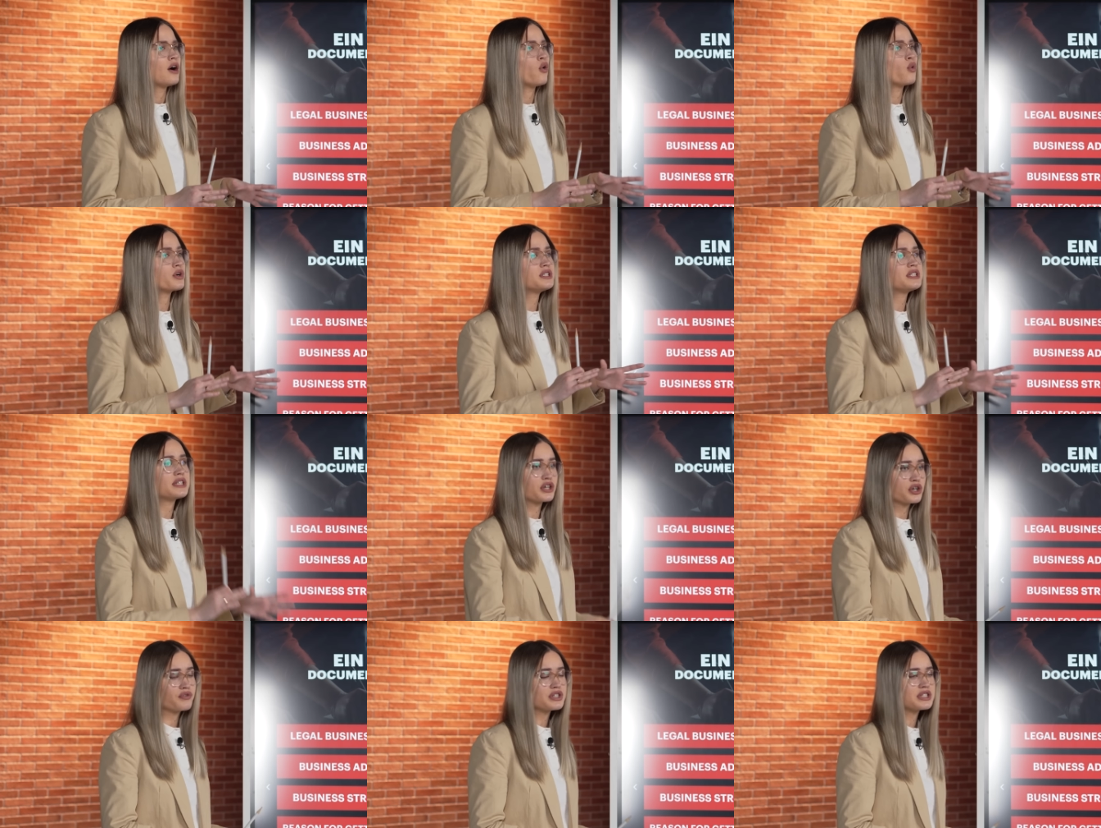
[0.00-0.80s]
or
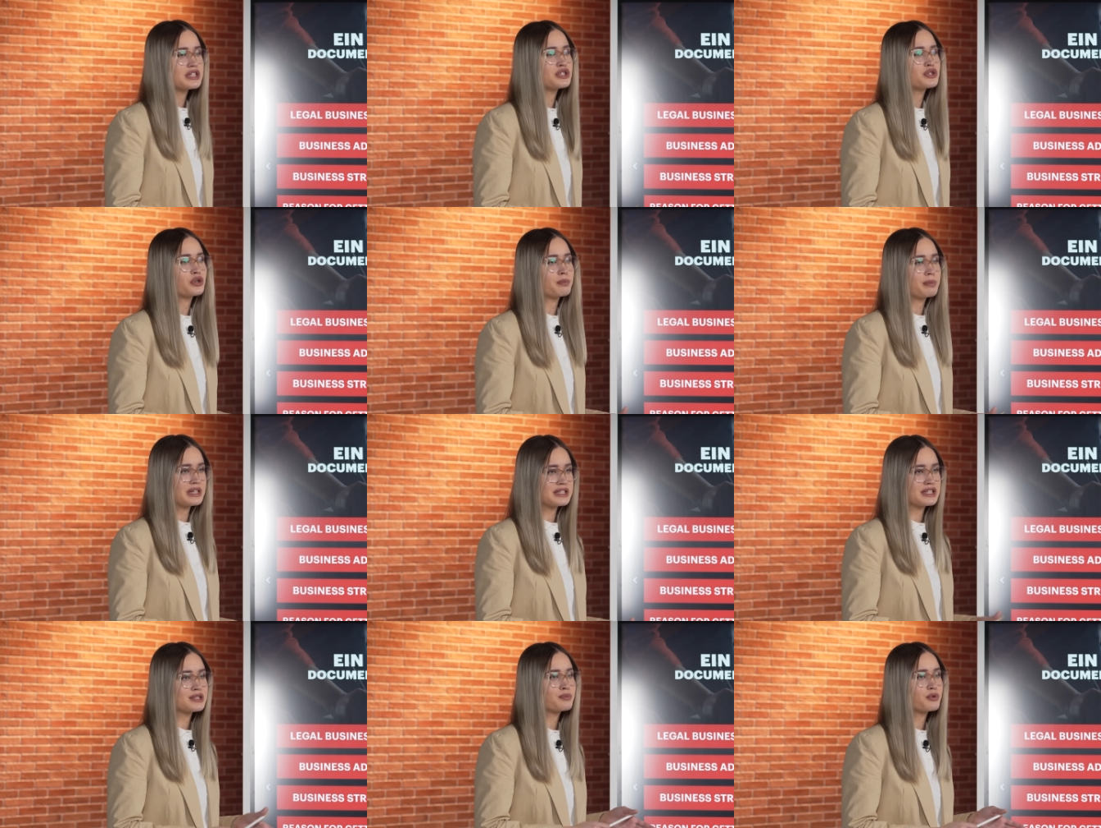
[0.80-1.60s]
services your
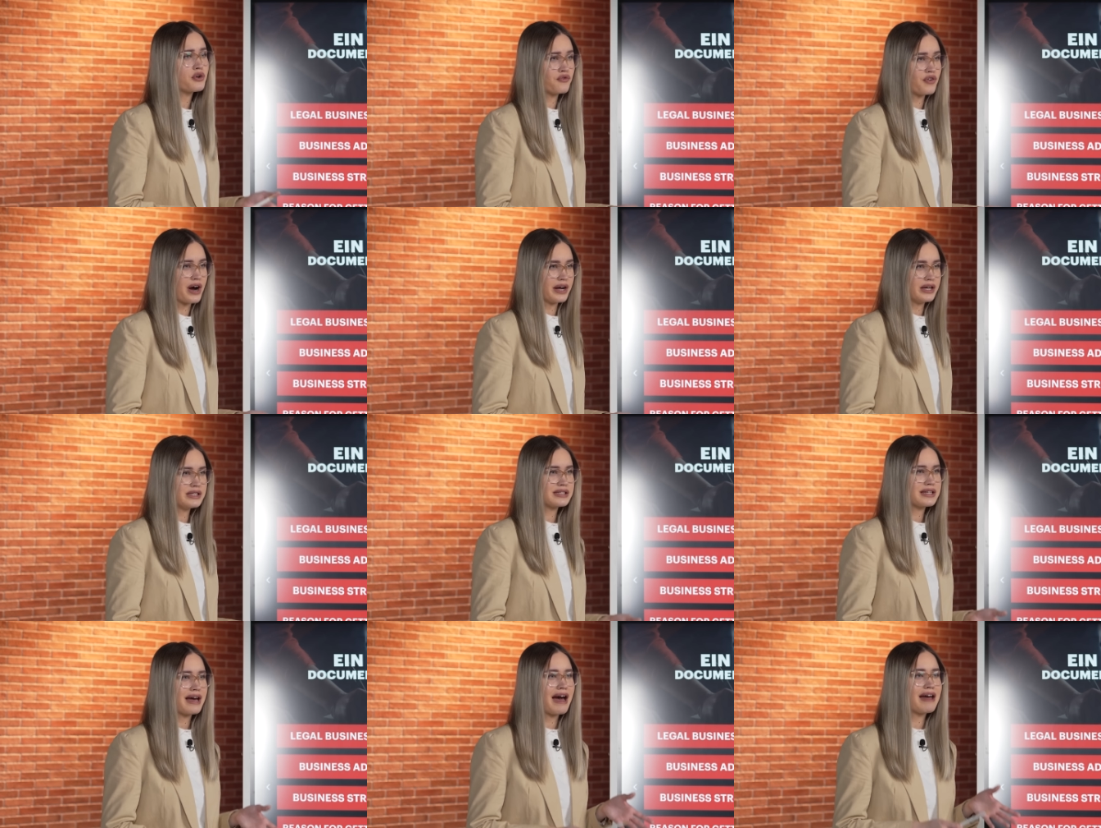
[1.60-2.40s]
business
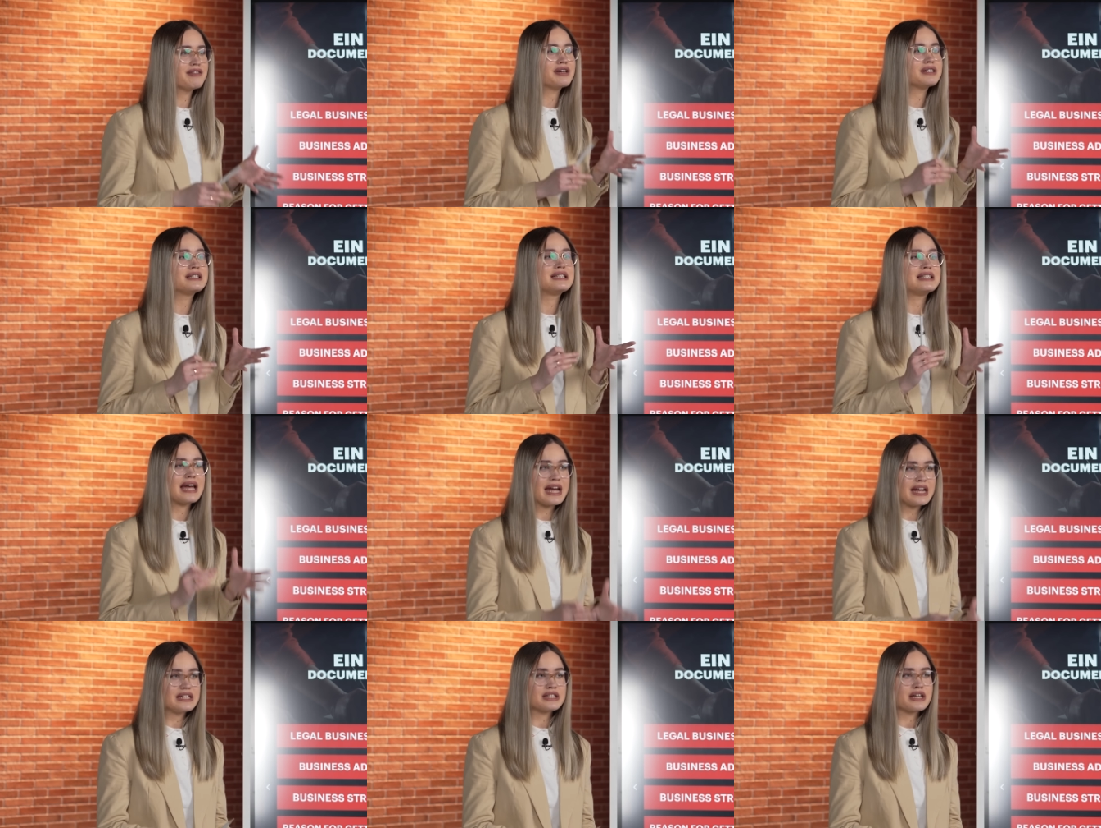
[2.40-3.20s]
provides, and the
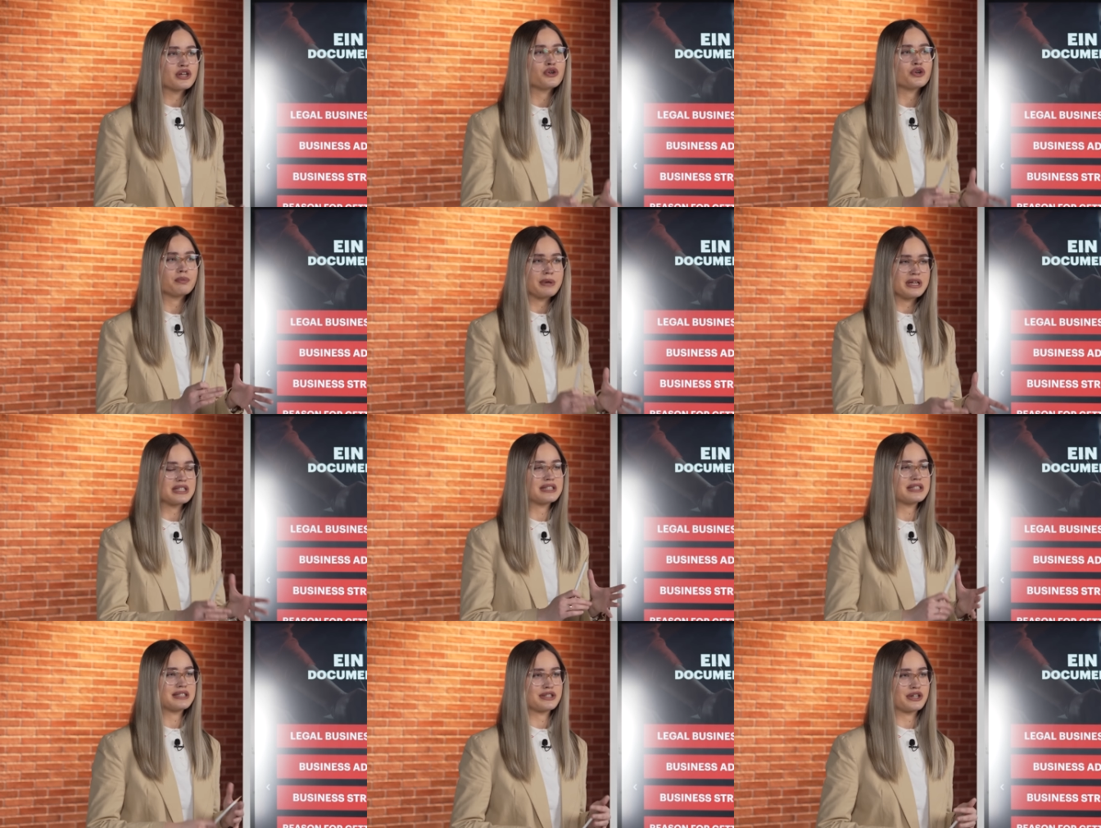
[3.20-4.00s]
date your
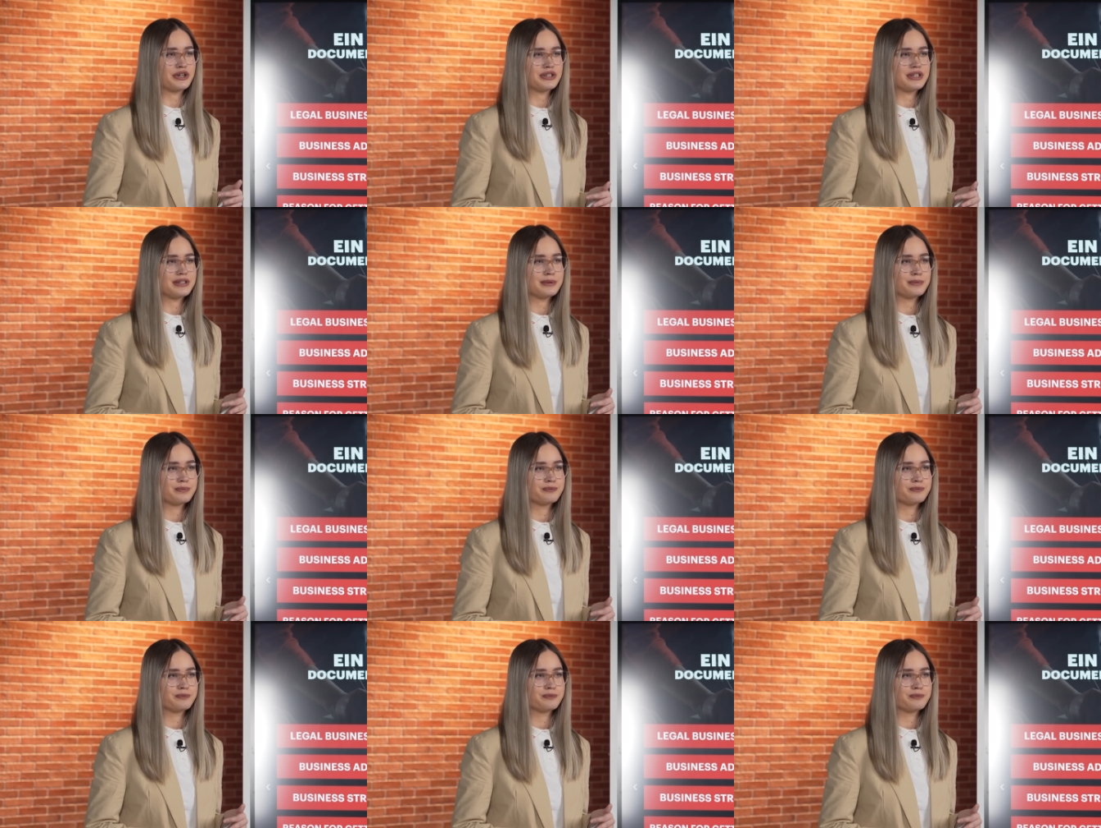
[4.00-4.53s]
business started.